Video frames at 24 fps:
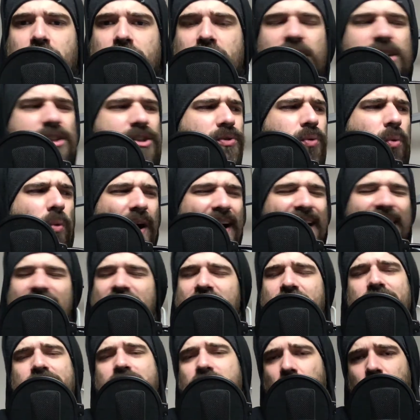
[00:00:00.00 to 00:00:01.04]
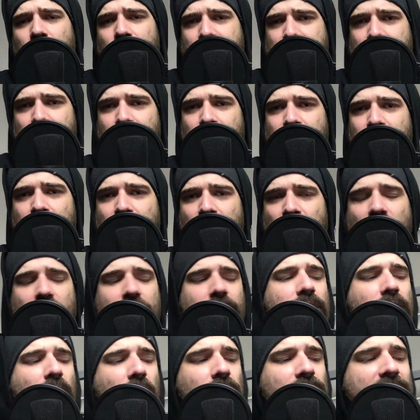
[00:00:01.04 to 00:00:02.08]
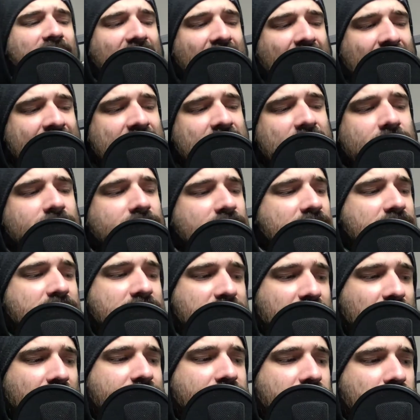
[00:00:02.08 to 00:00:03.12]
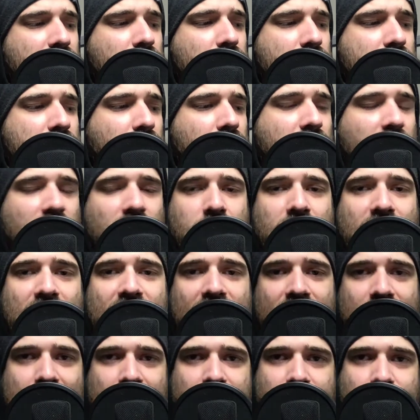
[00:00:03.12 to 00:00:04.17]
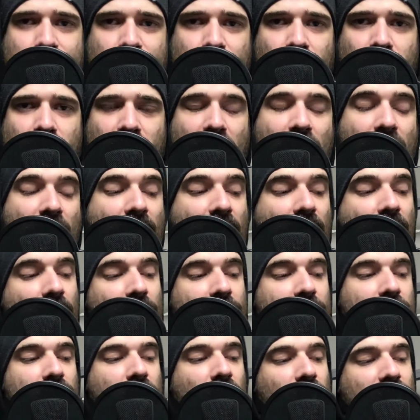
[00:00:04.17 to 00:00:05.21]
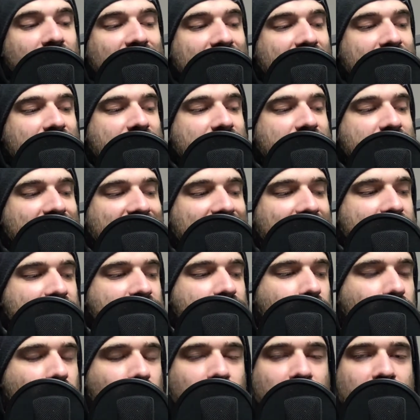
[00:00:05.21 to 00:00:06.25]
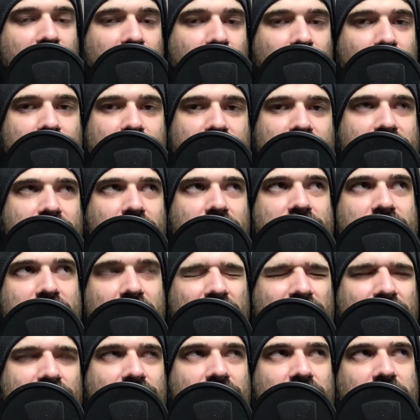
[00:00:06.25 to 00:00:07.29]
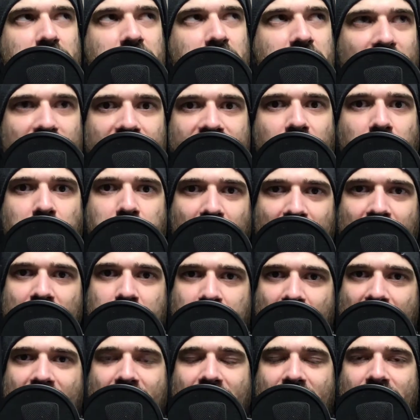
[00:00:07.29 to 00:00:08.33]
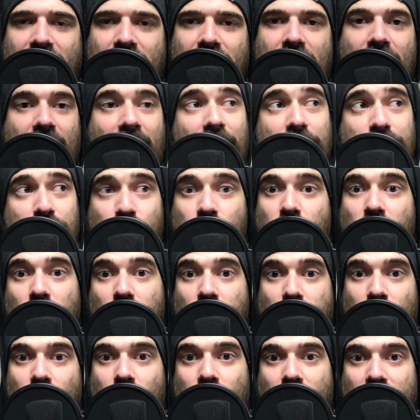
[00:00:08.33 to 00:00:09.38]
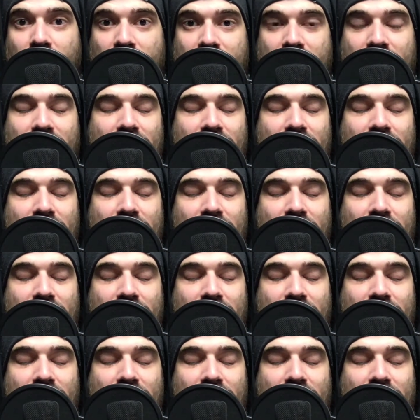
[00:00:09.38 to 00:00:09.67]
You're 20 years old, dude. I don't hold any of this stuff that you're talking about against you. I don't hold any of this against her either. It just turns out that she's a bit of a beanbag and you got caught.